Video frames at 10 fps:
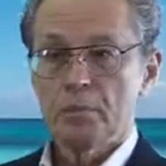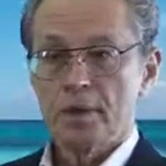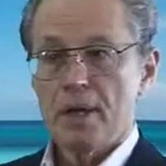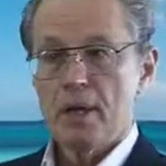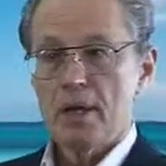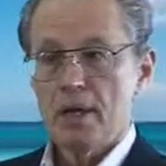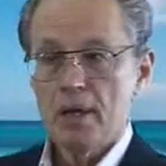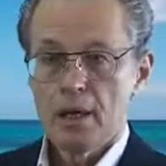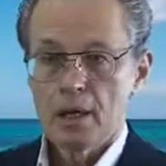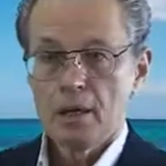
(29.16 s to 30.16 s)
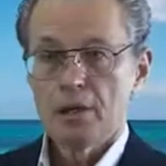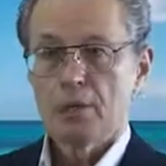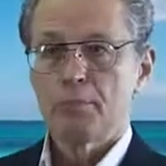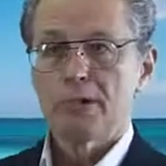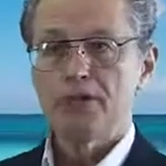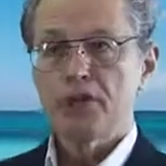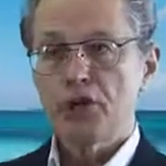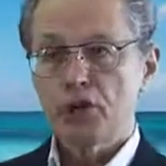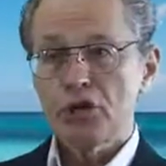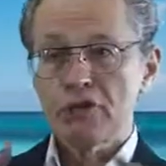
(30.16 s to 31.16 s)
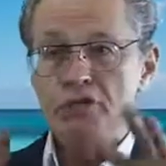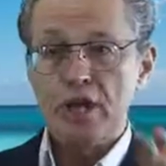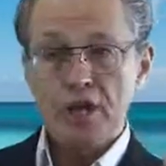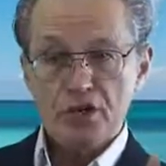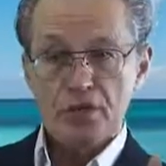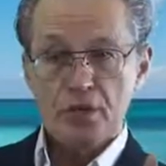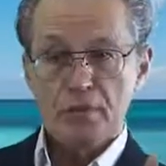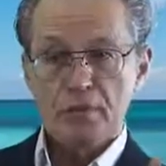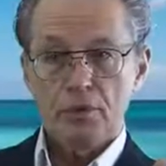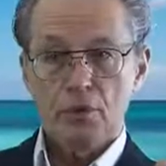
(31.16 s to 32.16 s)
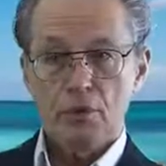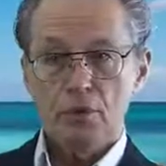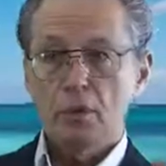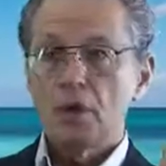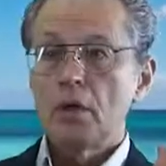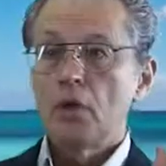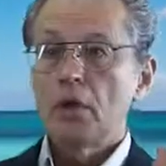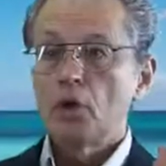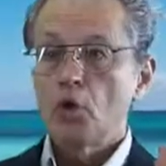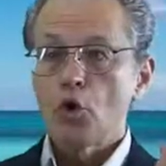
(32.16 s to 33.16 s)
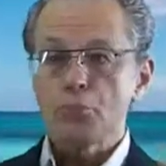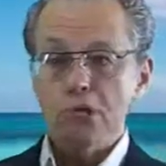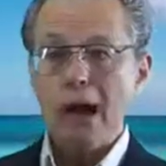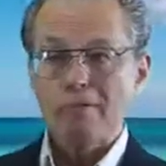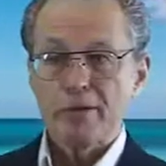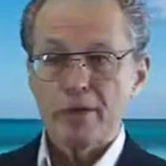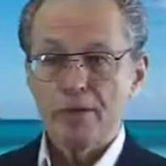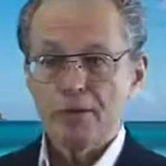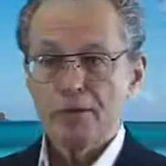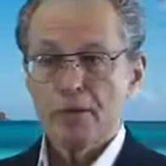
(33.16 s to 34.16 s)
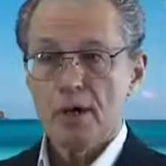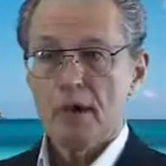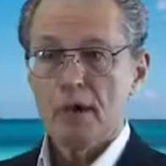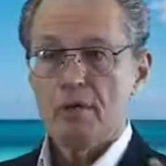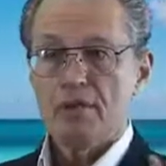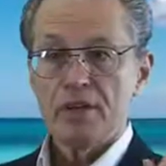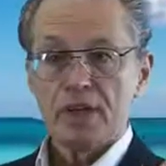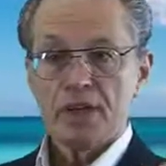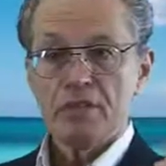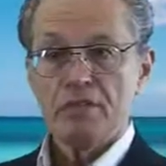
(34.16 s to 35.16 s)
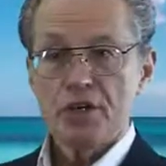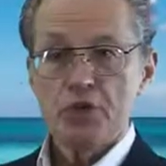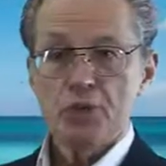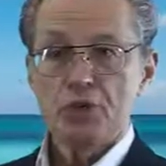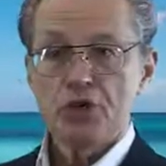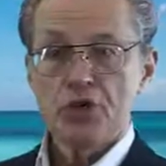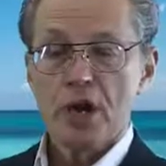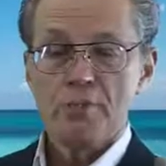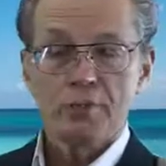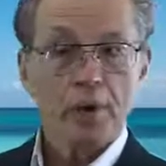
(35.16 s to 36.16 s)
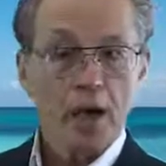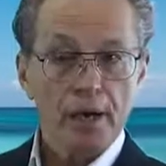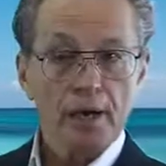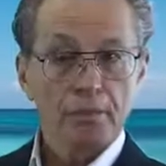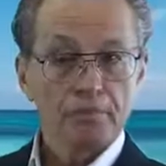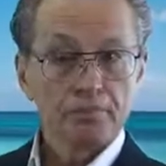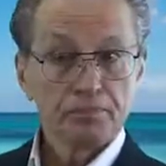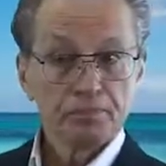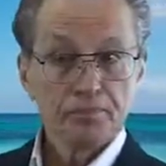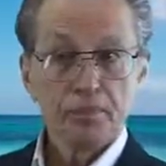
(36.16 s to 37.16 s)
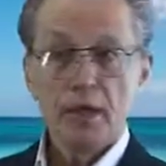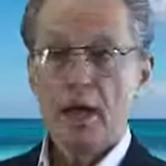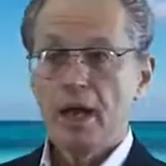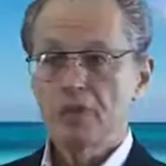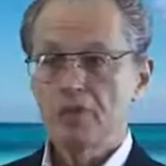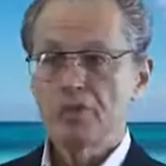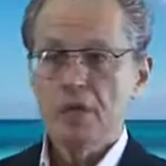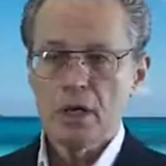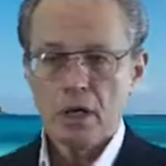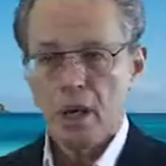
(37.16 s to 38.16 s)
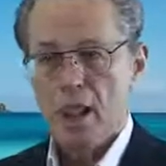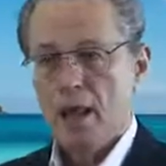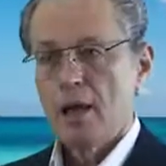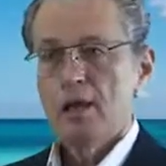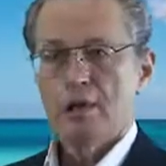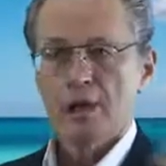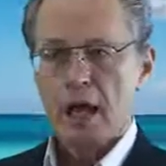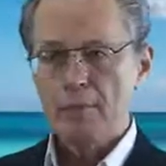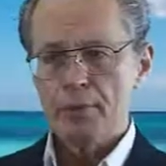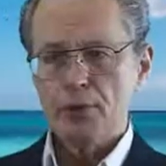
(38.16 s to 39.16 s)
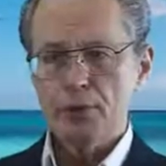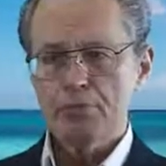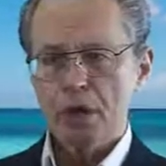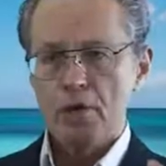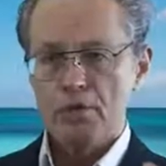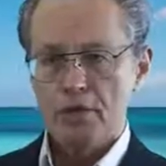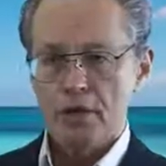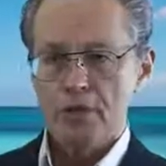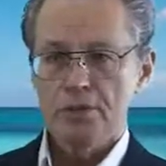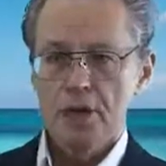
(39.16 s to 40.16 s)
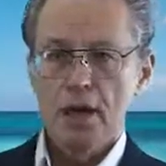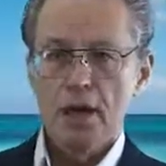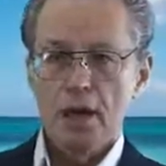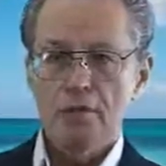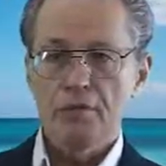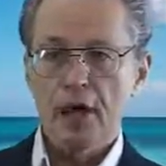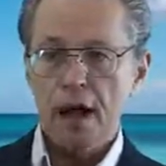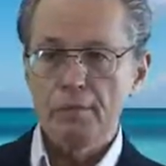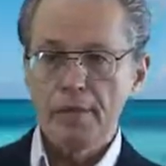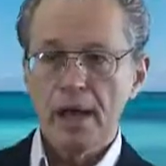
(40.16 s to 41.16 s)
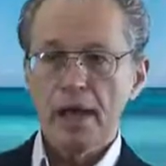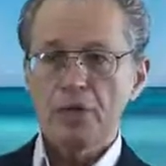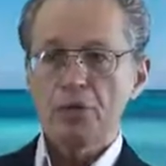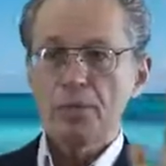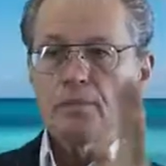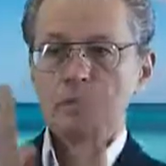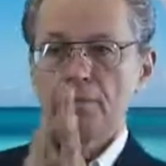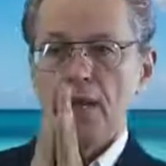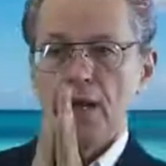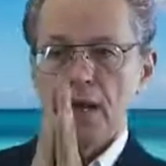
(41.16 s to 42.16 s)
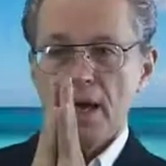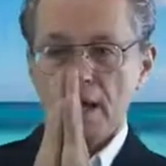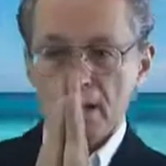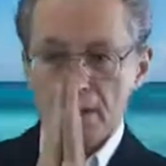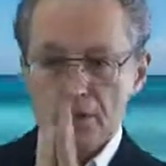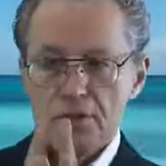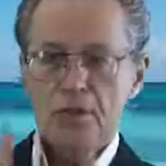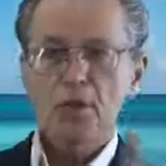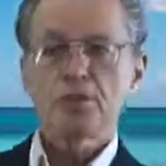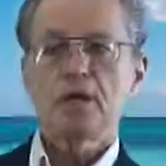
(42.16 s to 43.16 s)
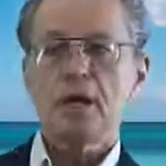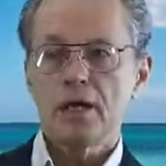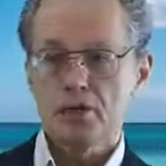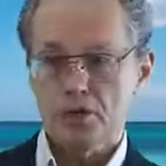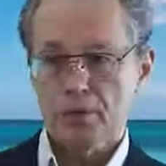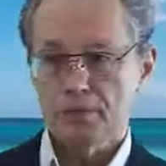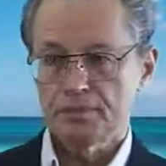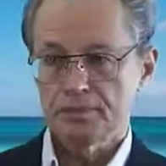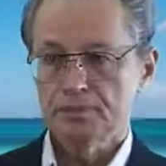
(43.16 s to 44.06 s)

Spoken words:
B, the particularization or properties of the individual shaped body. And C, the chemical process of combination and dissociation.